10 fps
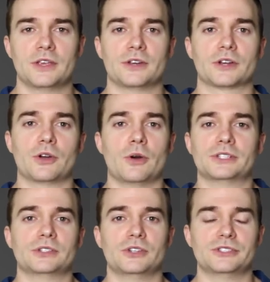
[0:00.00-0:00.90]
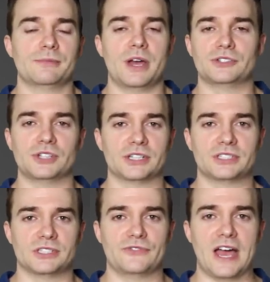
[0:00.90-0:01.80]
you're going to lose them
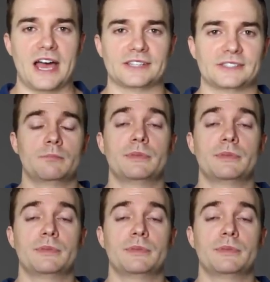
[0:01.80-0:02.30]
just as fast.